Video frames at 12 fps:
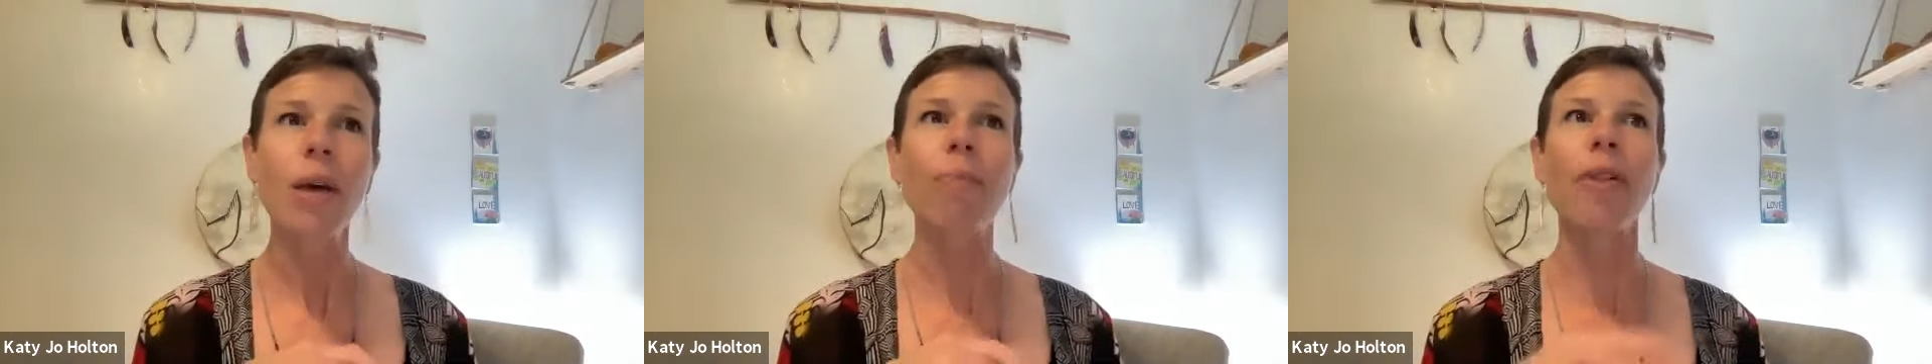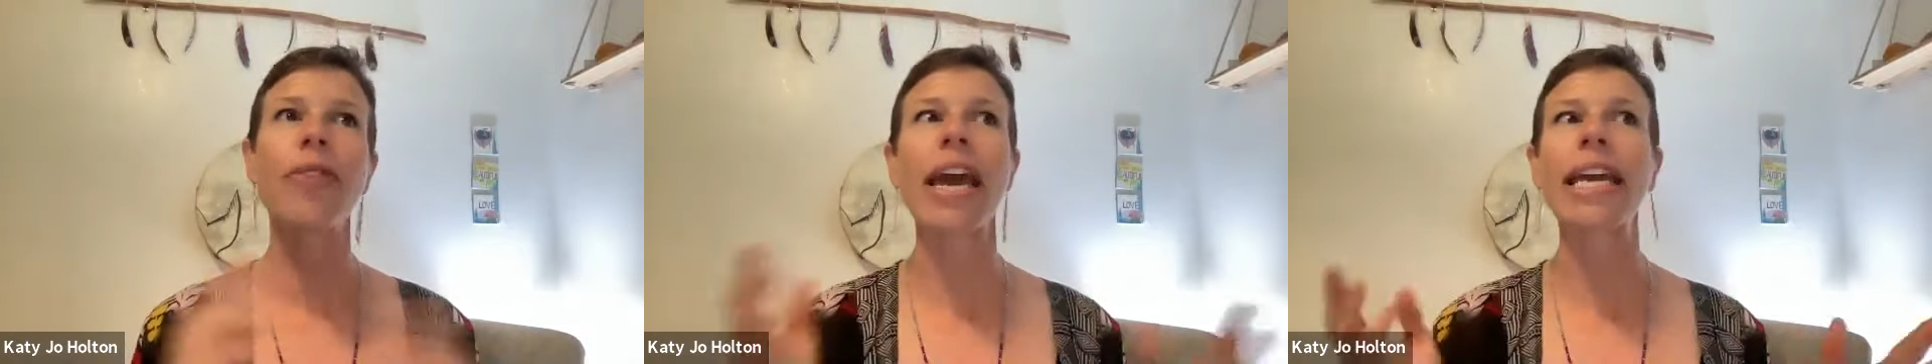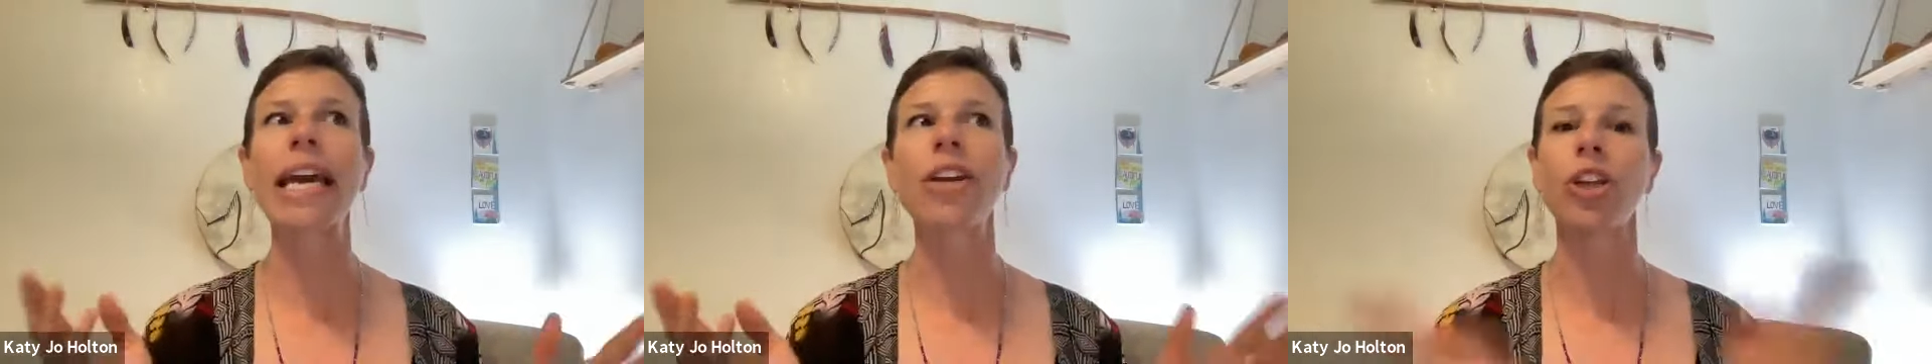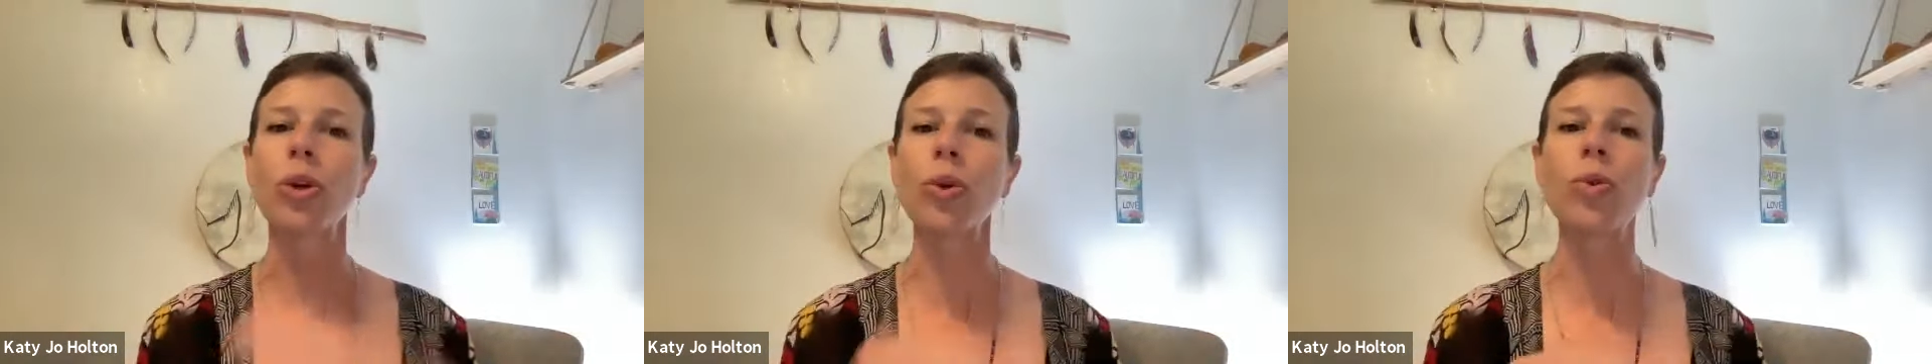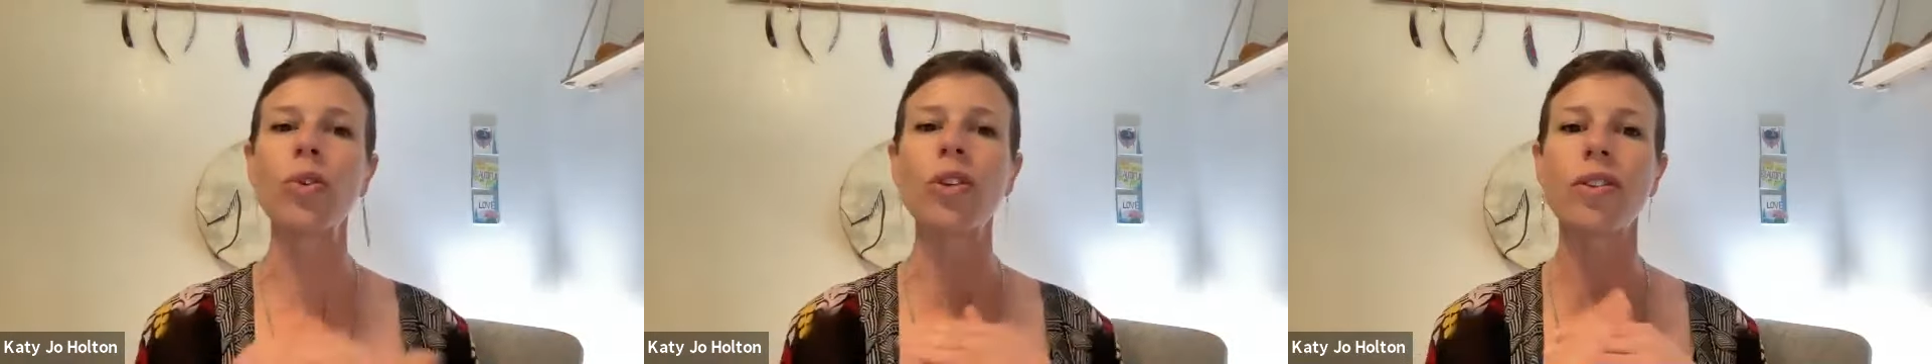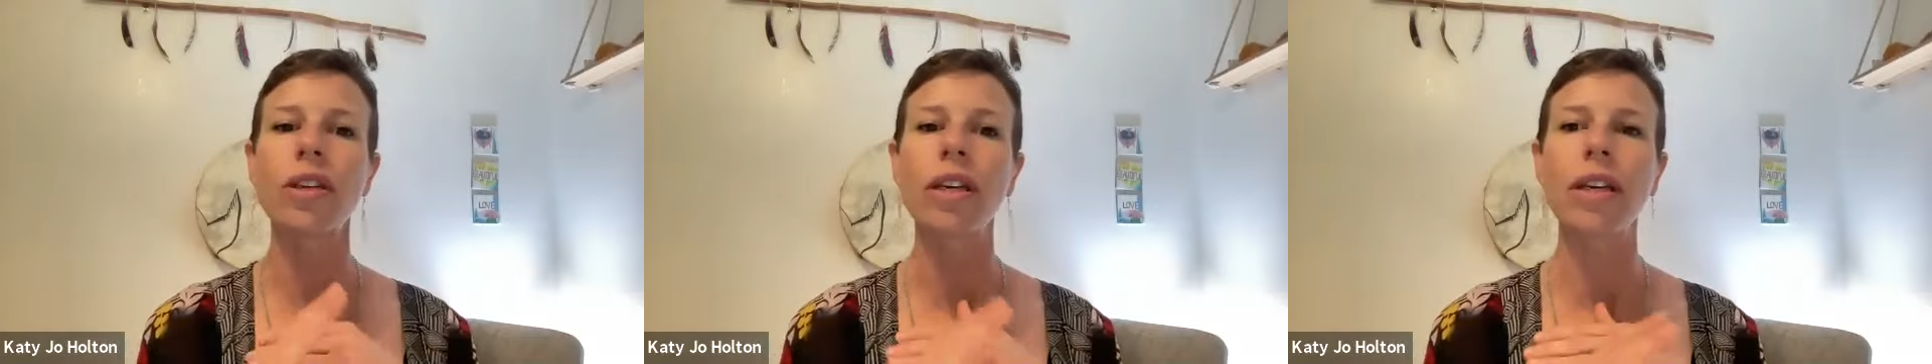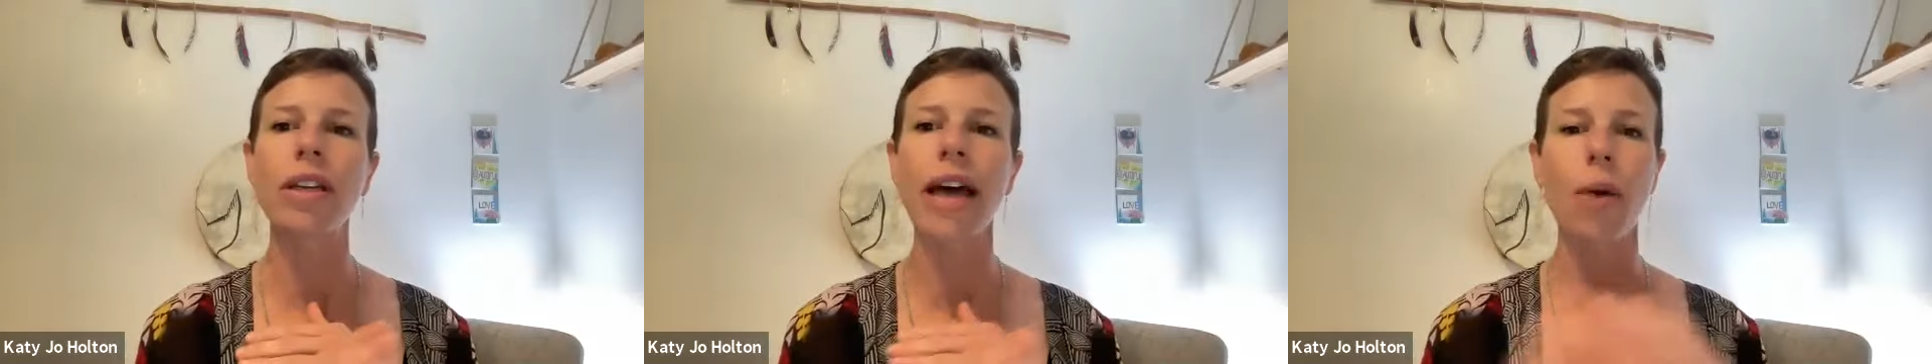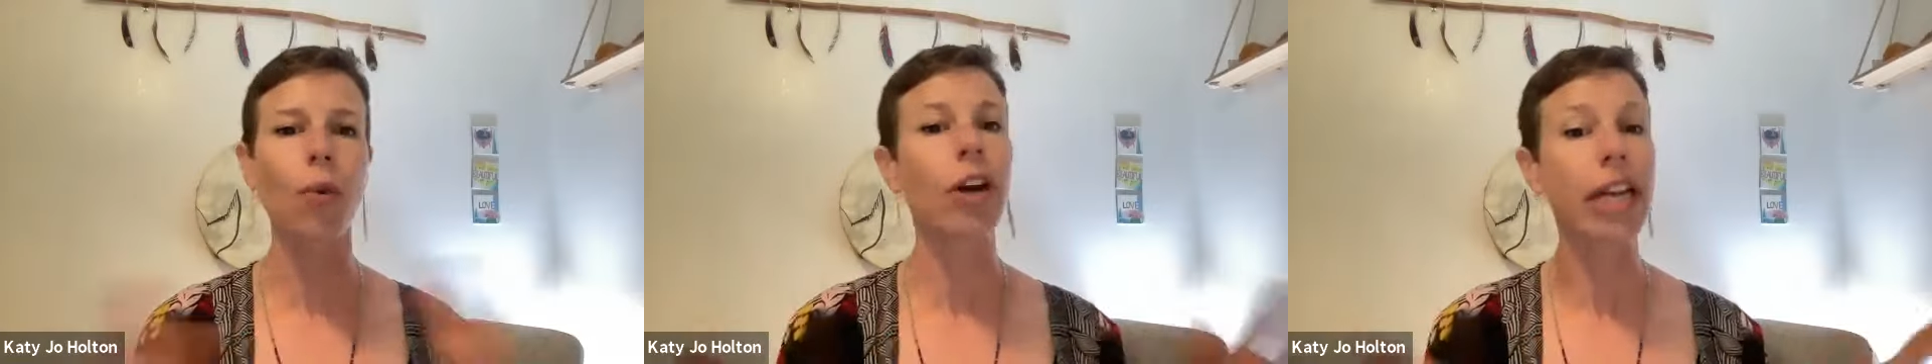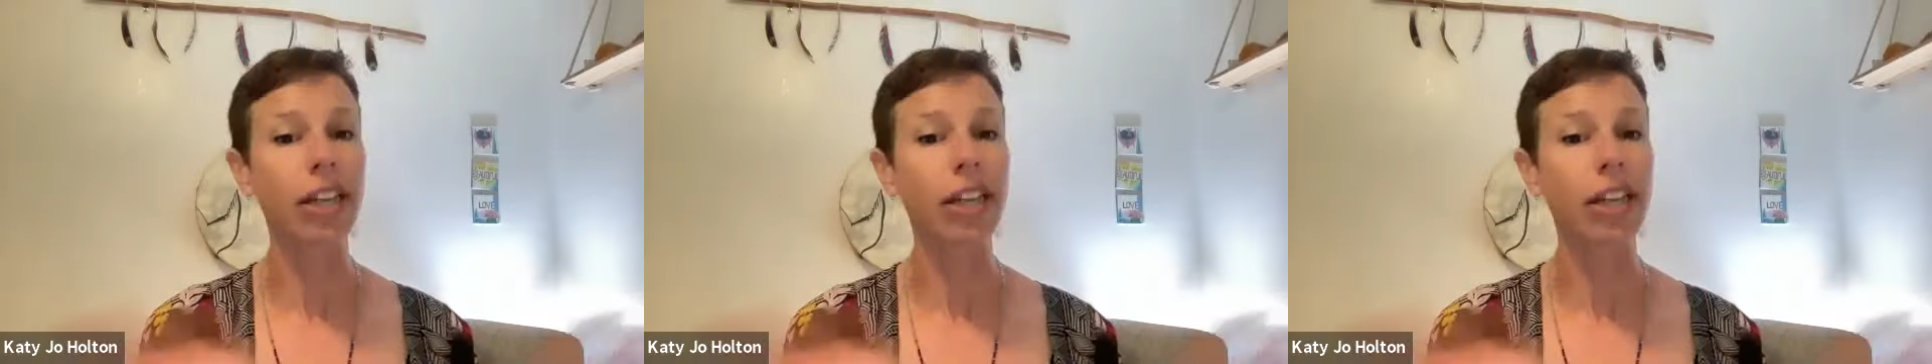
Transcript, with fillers: but they get used, that word